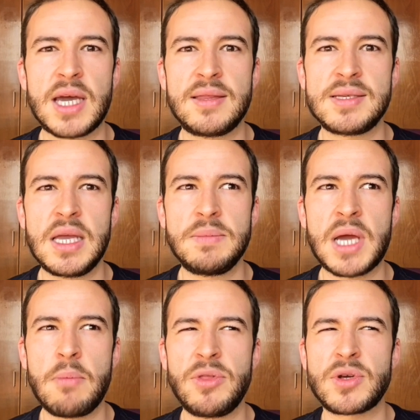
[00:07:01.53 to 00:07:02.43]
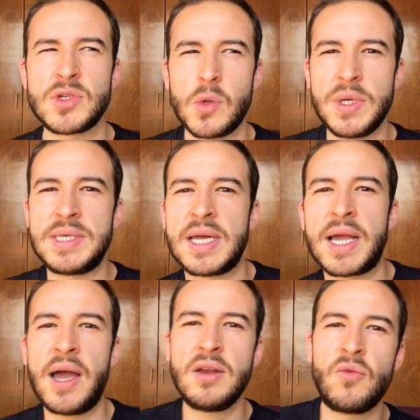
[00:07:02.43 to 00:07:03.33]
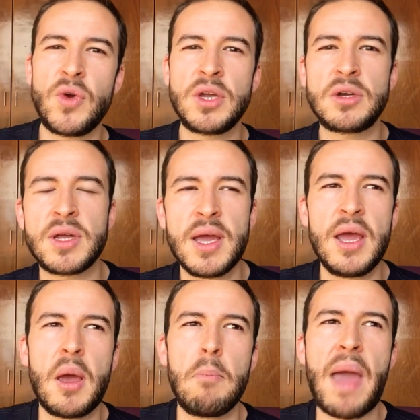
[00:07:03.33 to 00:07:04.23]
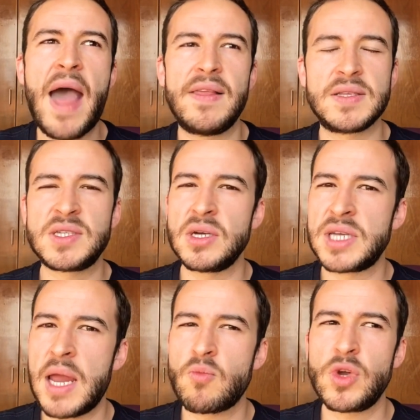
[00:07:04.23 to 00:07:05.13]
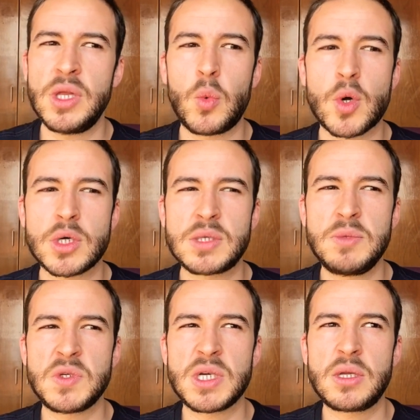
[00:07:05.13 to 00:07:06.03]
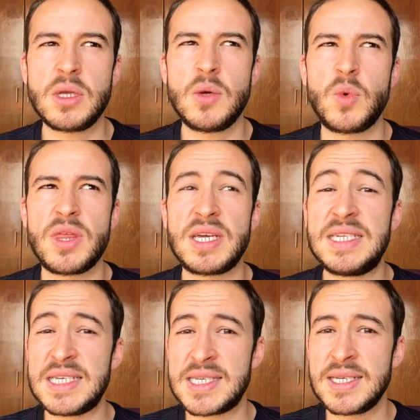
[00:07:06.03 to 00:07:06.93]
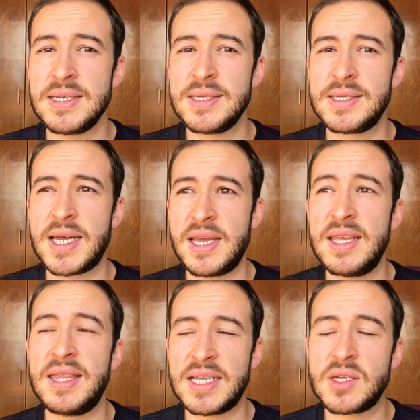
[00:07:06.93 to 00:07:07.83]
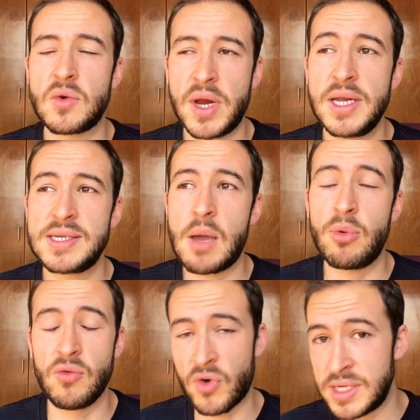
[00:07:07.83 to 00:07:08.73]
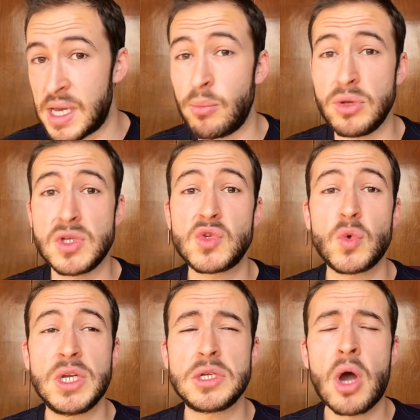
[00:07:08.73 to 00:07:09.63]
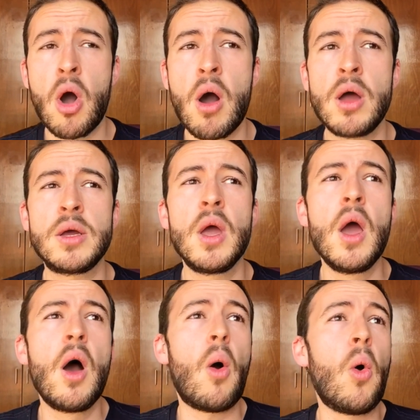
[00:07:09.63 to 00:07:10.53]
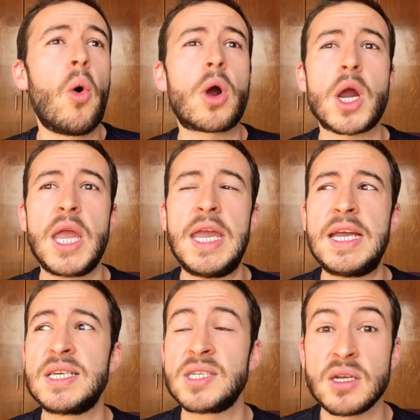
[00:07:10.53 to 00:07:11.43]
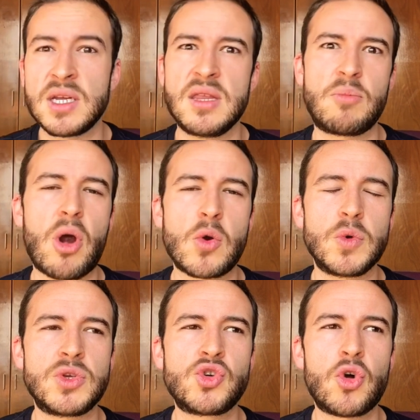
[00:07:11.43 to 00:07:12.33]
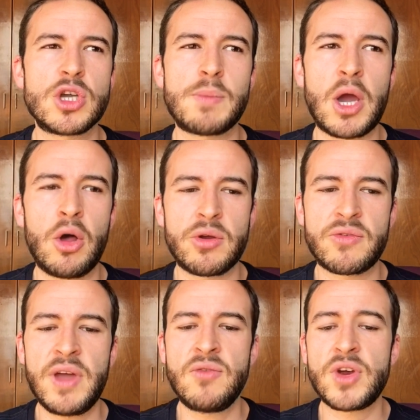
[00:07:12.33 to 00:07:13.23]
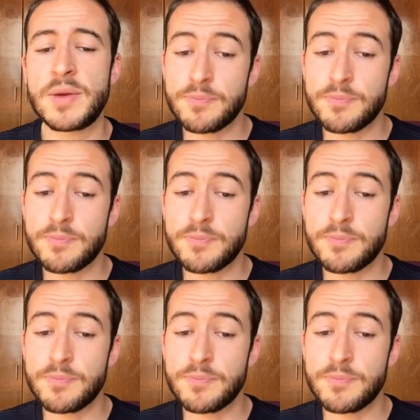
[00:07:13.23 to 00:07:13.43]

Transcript: at the same time, but there's always that kind of weird balance. Sondheim really works musically with dissonance, and I think that's a great example, for example, in Sweeney Todd or in Sunday in the Park with George, my other favorite.